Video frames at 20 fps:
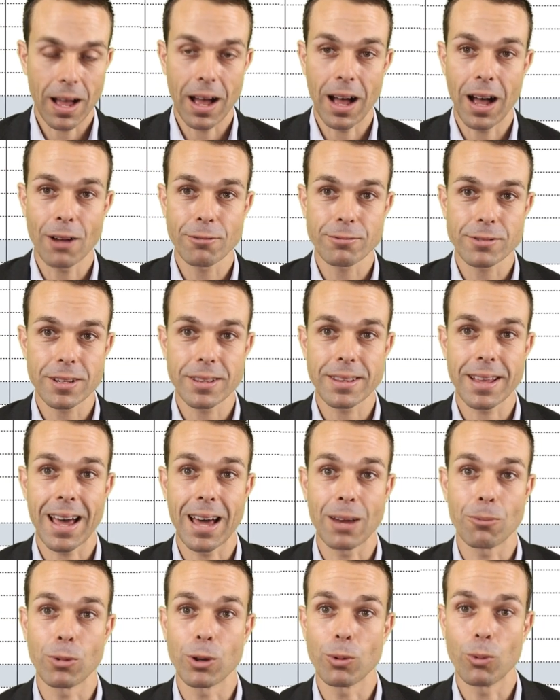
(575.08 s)
After
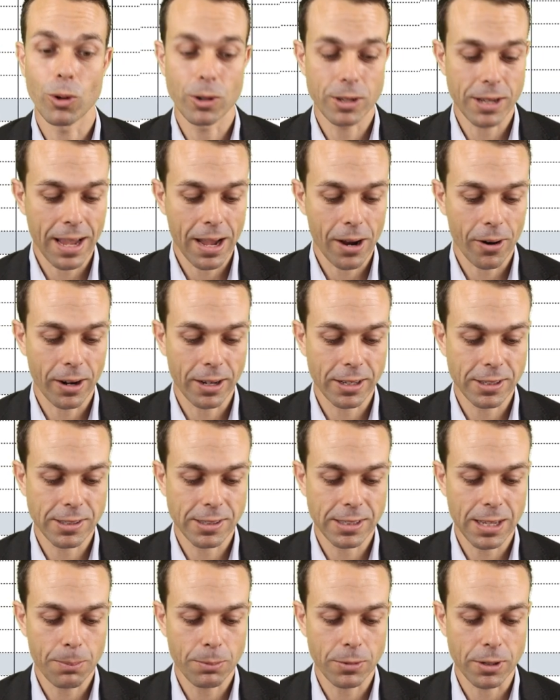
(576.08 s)
that, we want our
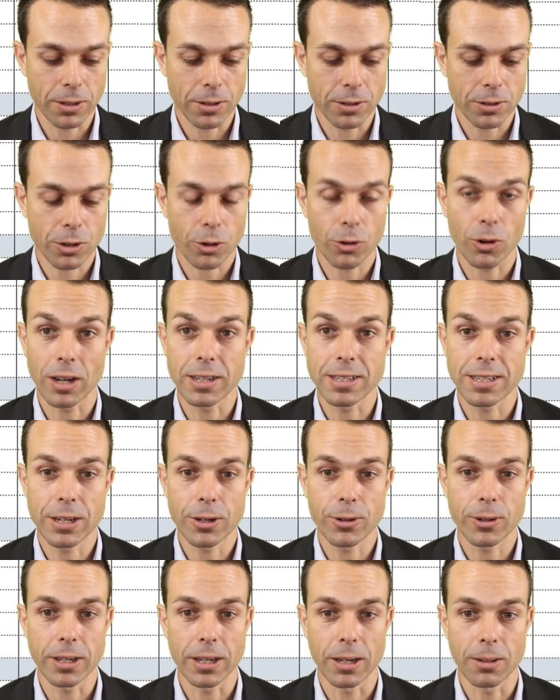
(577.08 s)
acceptance
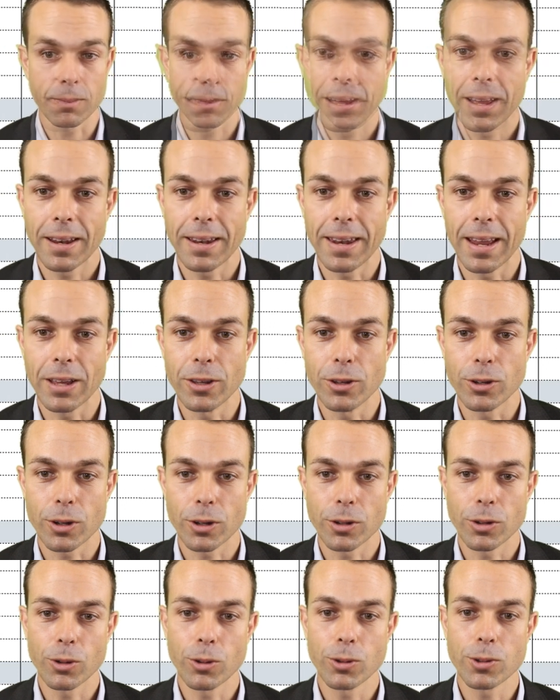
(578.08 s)
criteria. Now, you
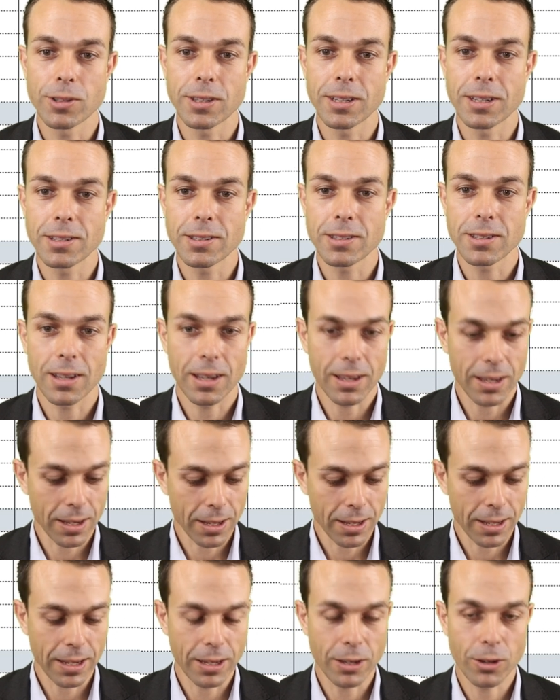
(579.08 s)
can use this
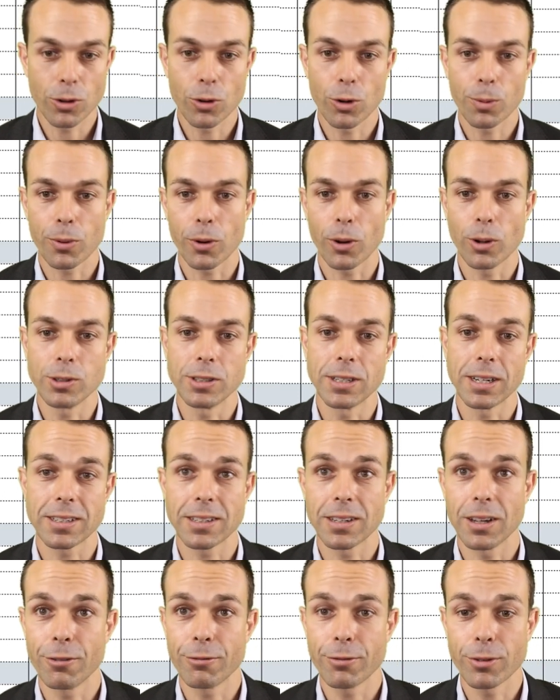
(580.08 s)
in your
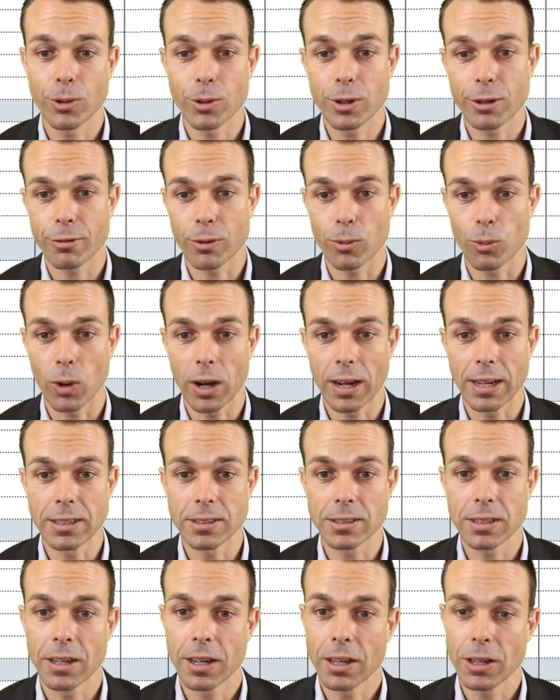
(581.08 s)
project a few different
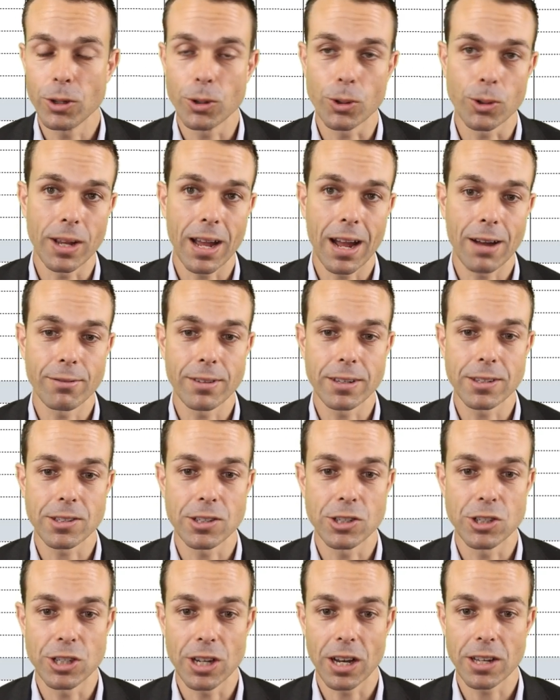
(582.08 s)
ways. You could have
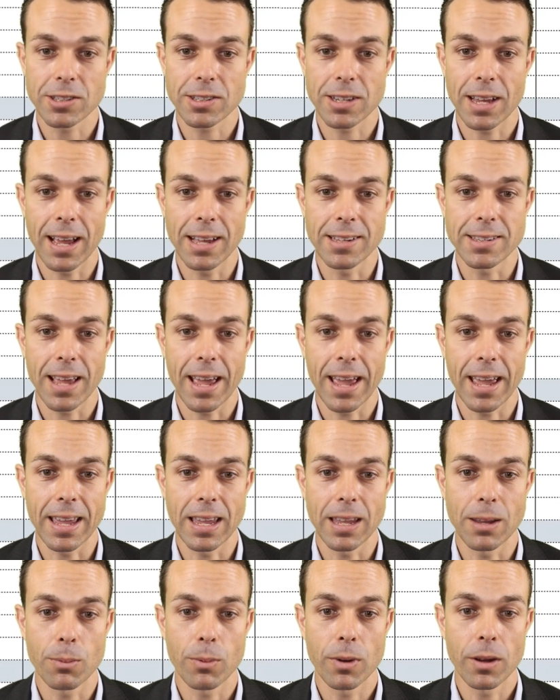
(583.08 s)
this just as
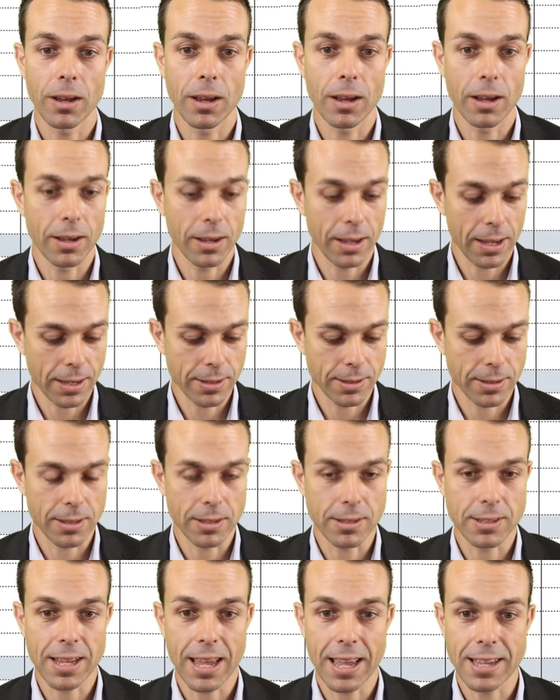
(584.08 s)
as
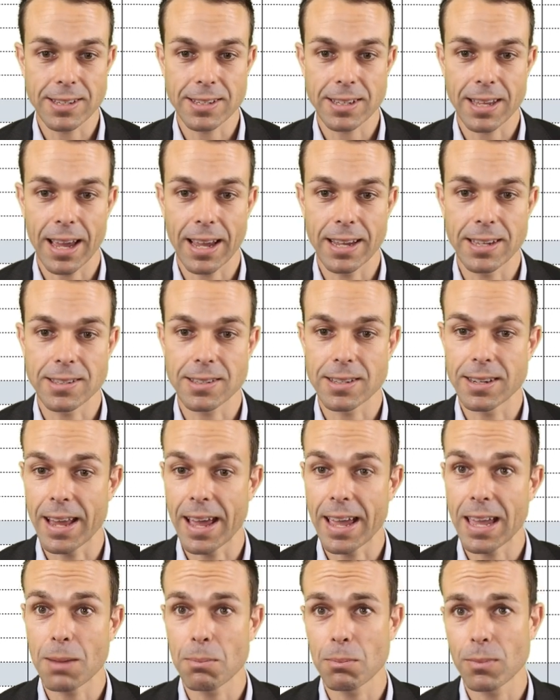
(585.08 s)
the test case
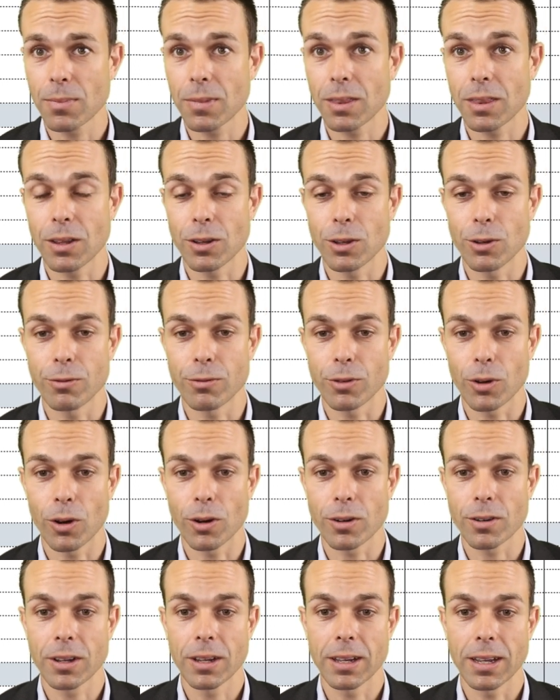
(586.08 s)
name that you've
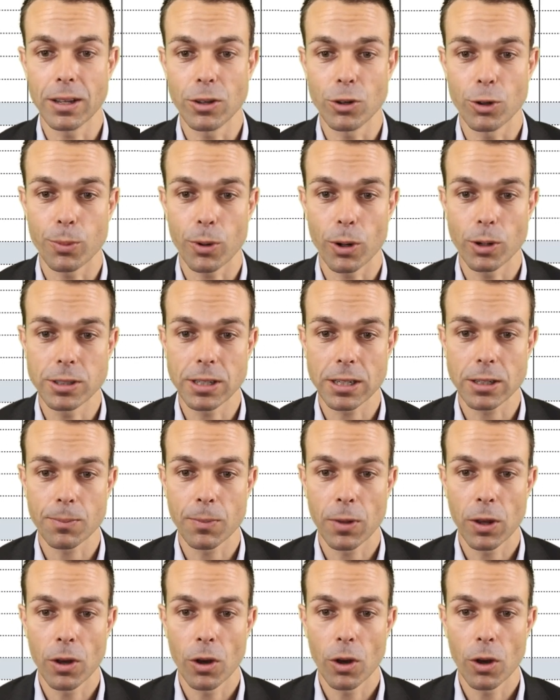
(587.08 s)
got in your project,
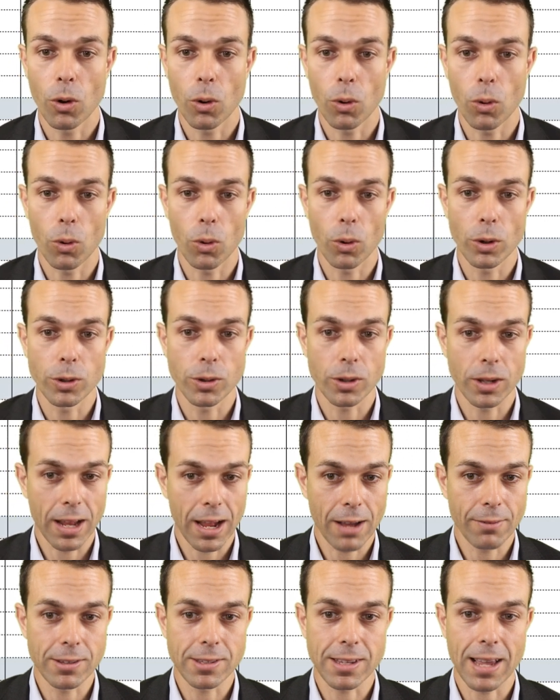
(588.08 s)
or you can
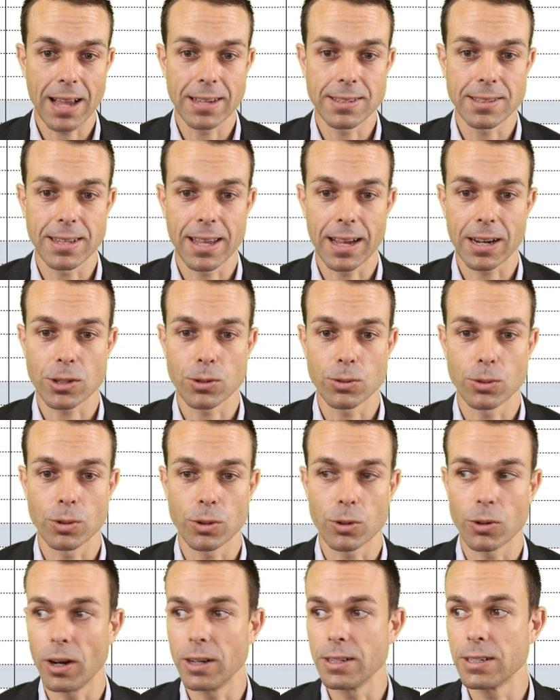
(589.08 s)
have this as the actual
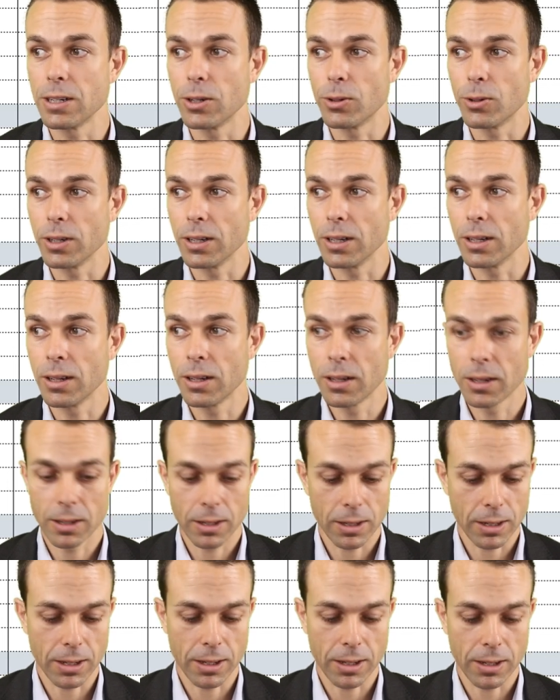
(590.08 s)
criteria
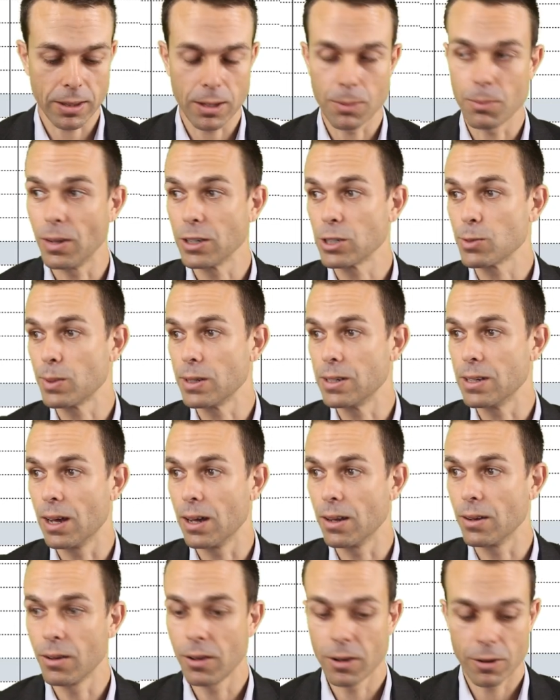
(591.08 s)
that must be
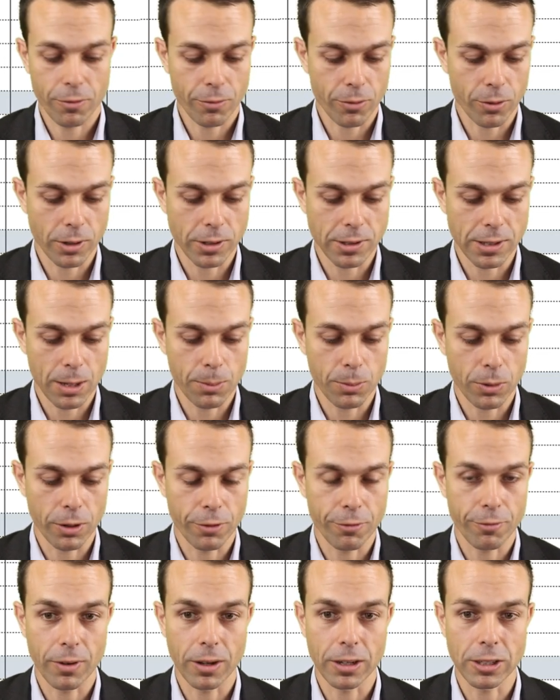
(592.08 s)
done, for
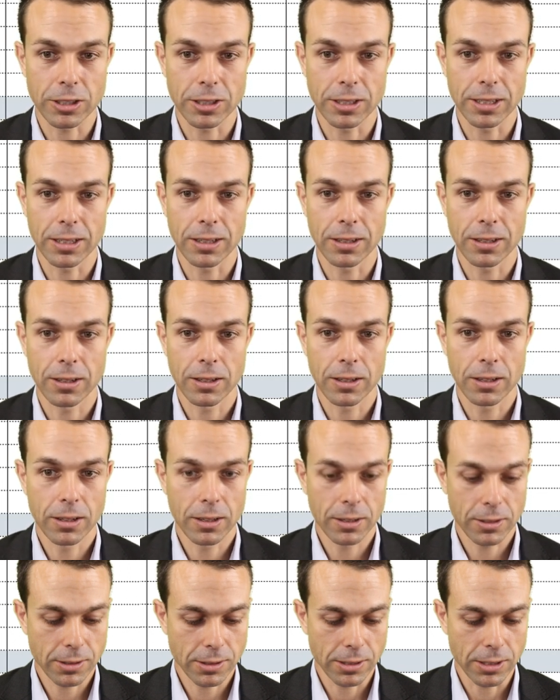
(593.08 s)
example, a functioning
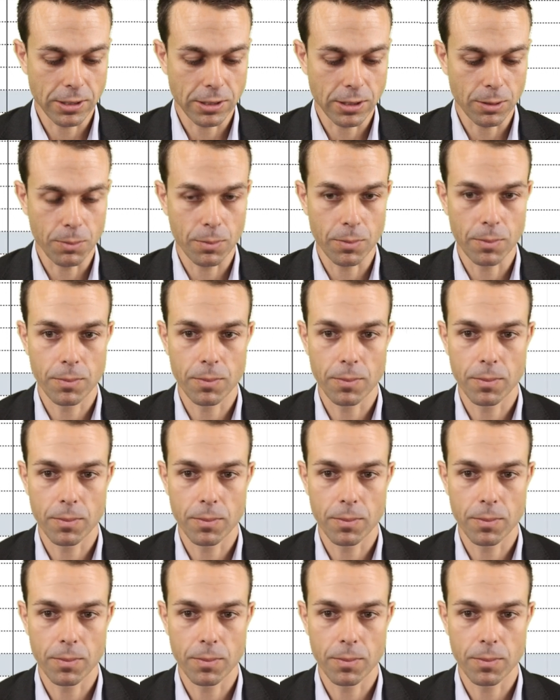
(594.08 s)
system.